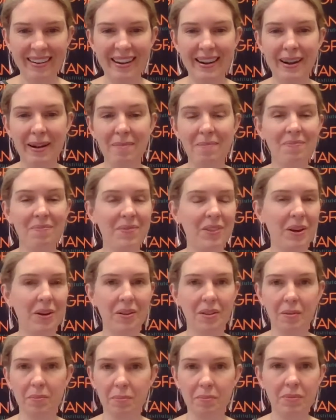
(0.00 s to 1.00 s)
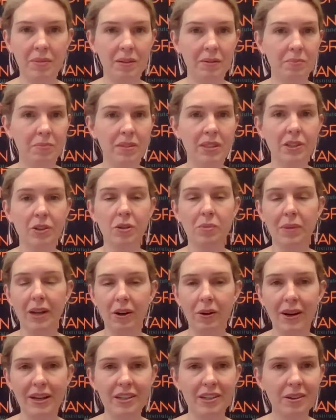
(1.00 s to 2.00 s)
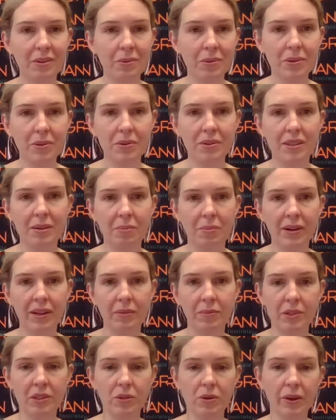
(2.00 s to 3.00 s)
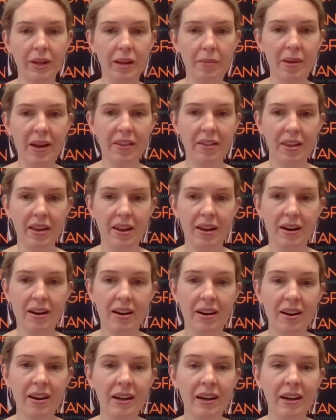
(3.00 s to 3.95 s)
the skilled migration rules that Brendan was talking about then,